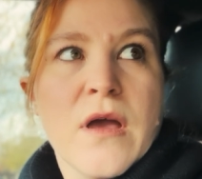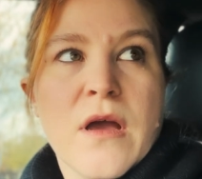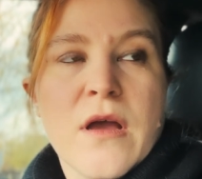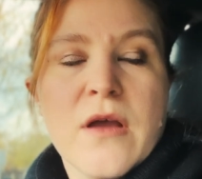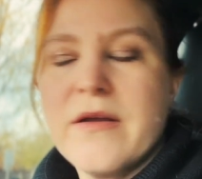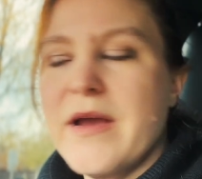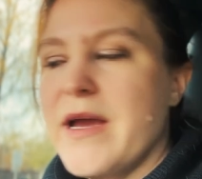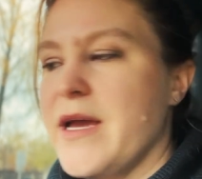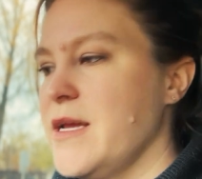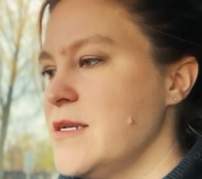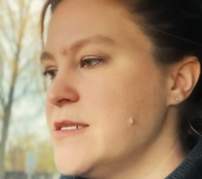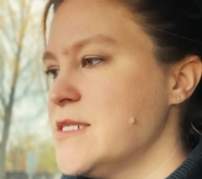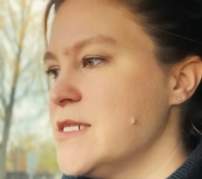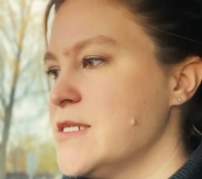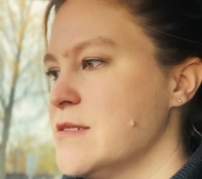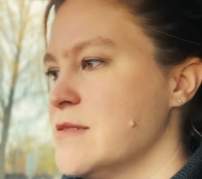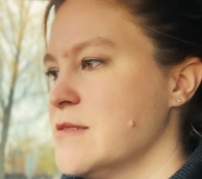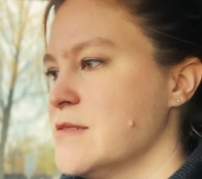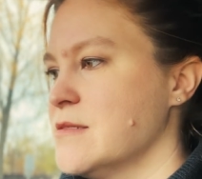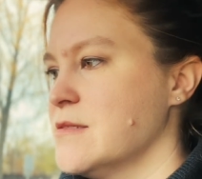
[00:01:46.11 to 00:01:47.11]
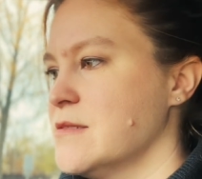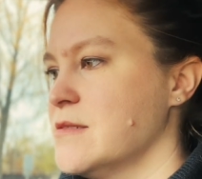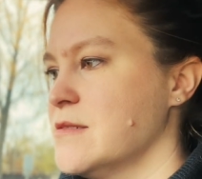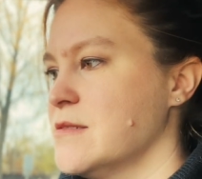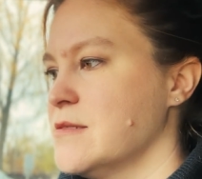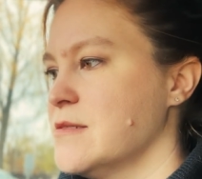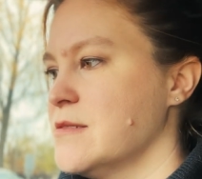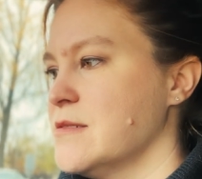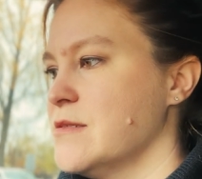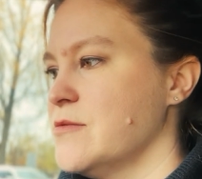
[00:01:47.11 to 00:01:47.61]
Right,
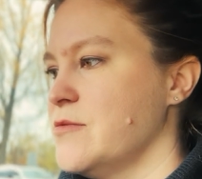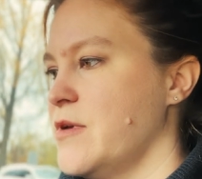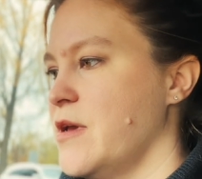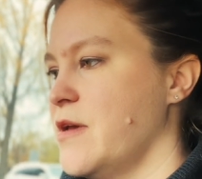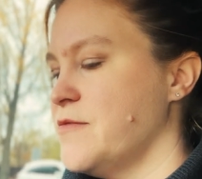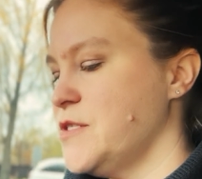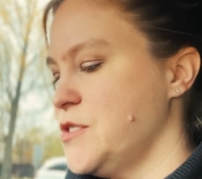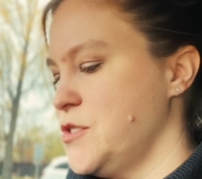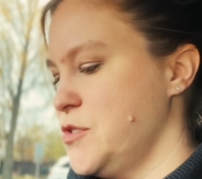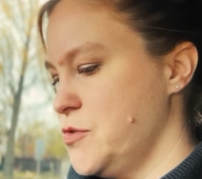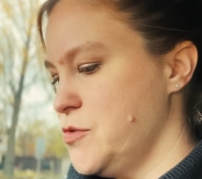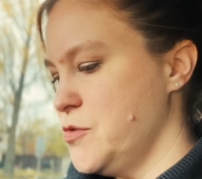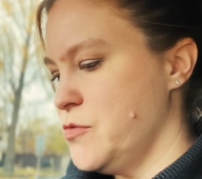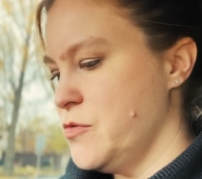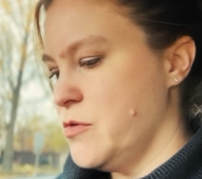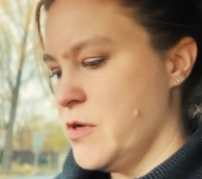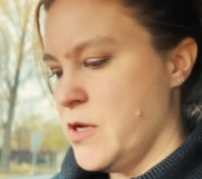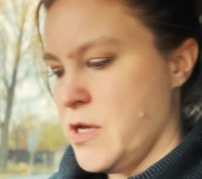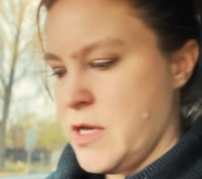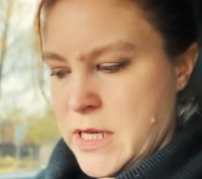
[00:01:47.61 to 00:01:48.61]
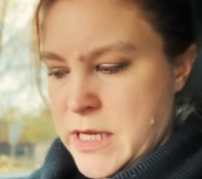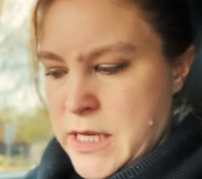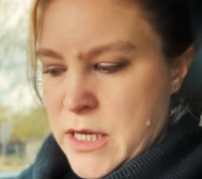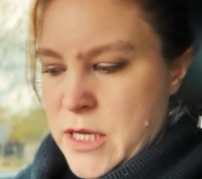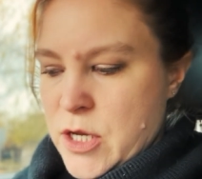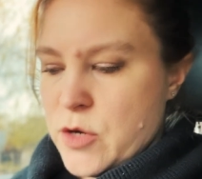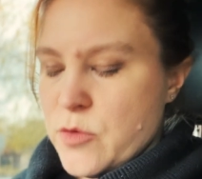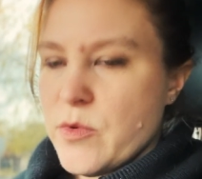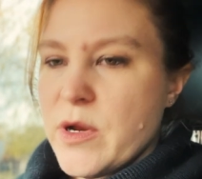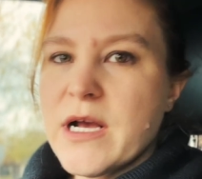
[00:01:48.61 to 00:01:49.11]
we have to
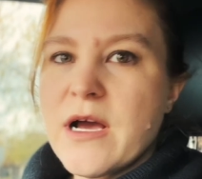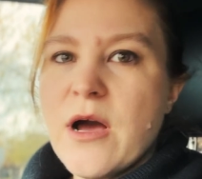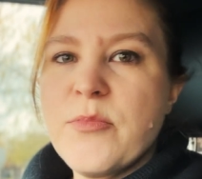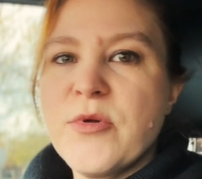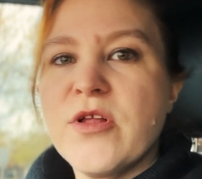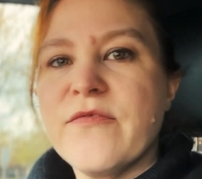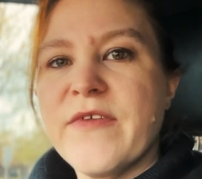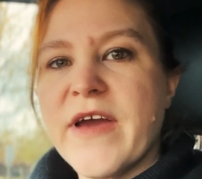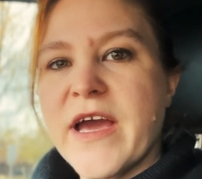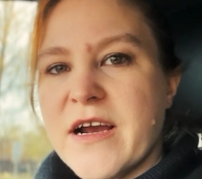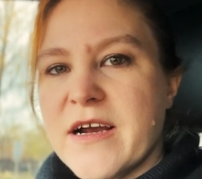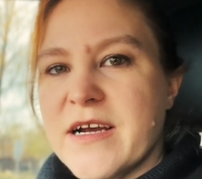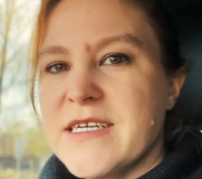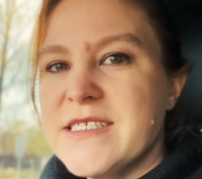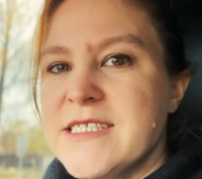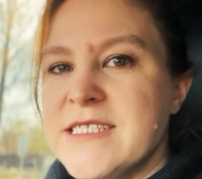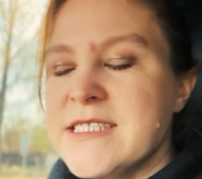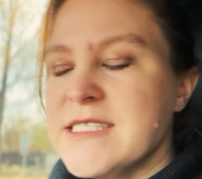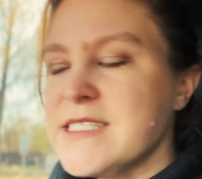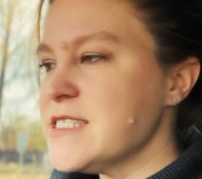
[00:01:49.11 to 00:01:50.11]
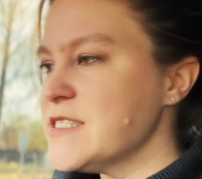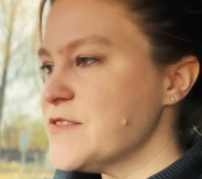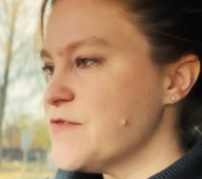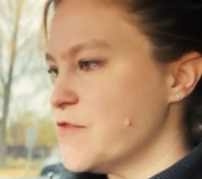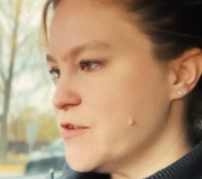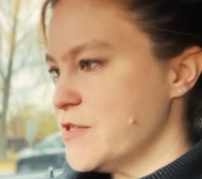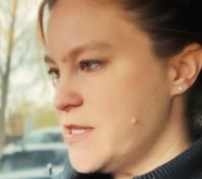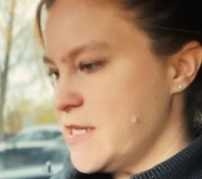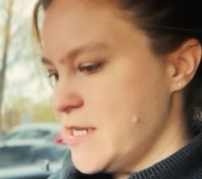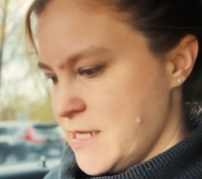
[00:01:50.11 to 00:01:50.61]
run a couple of errands
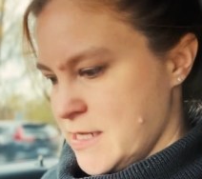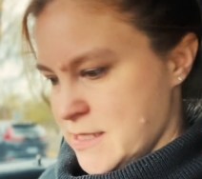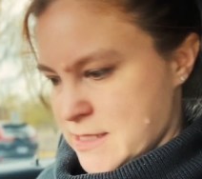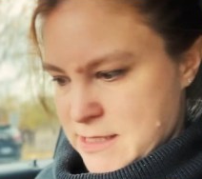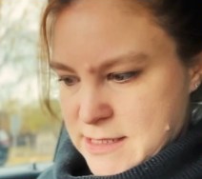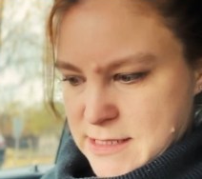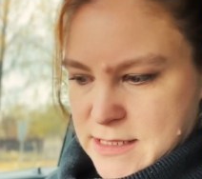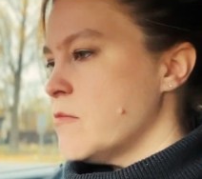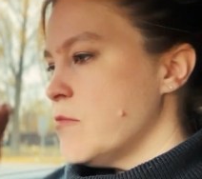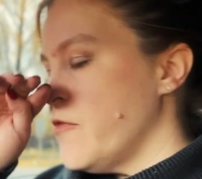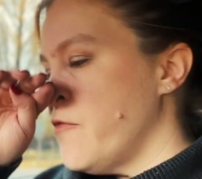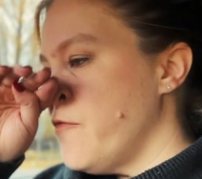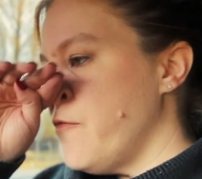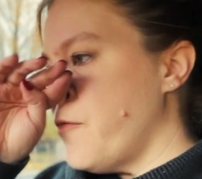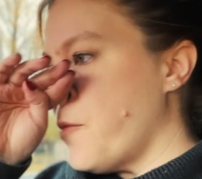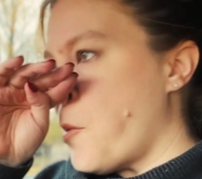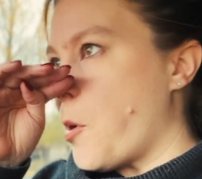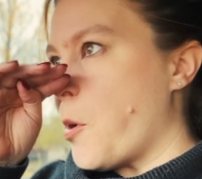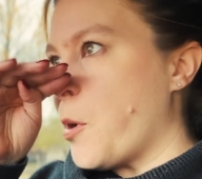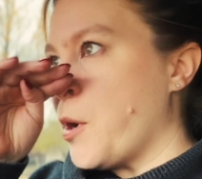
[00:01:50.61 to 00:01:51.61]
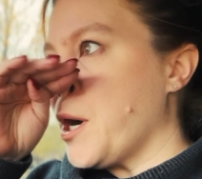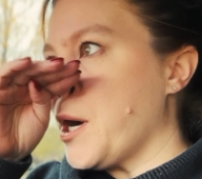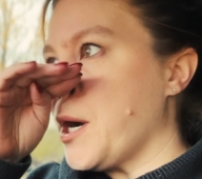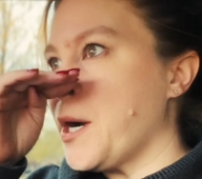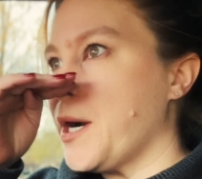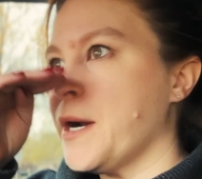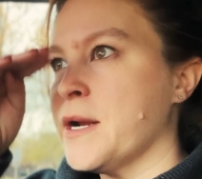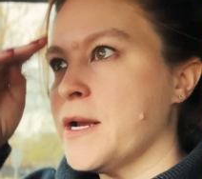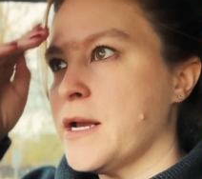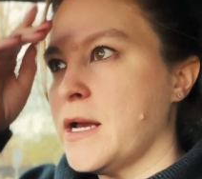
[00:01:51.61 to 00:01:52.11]
for things
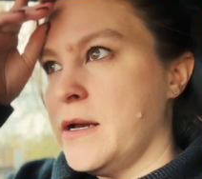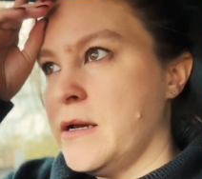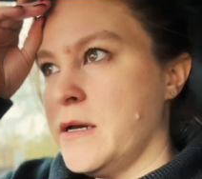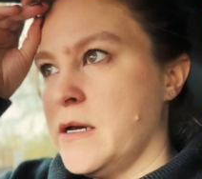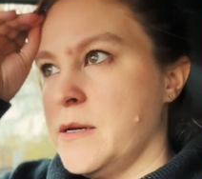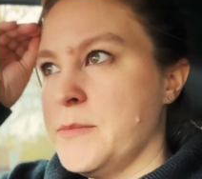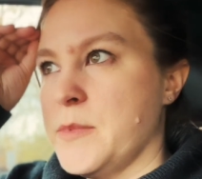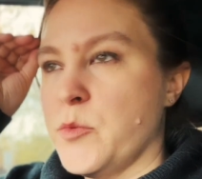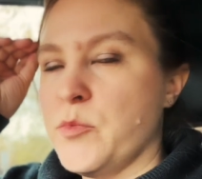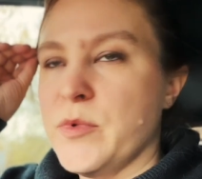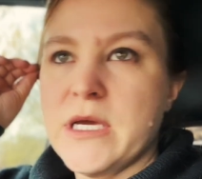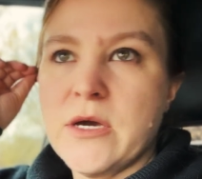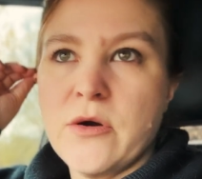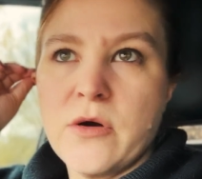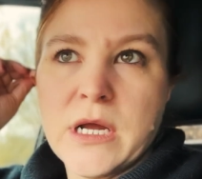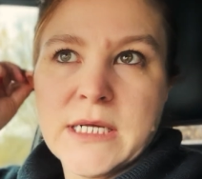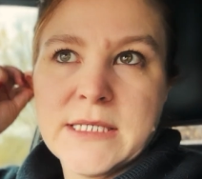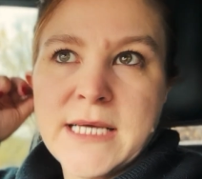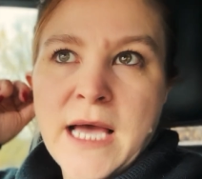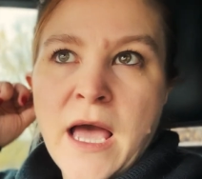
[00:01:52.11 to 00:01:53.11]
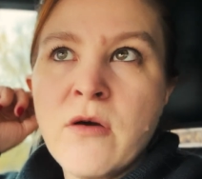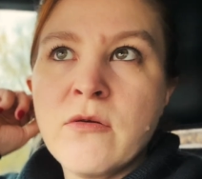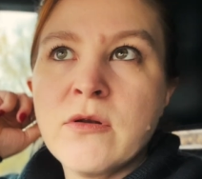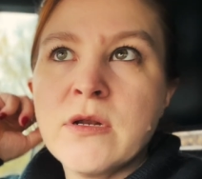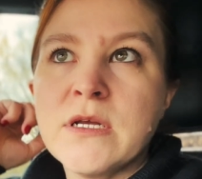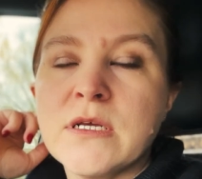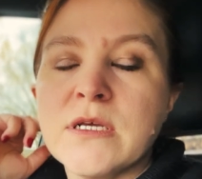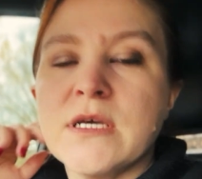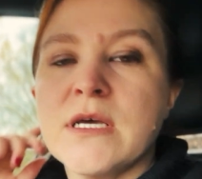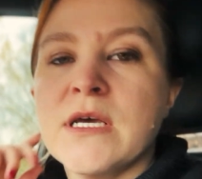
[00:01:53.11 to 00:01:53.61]
before we go out of
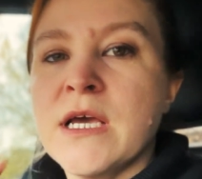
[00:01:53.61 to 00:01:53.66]
town.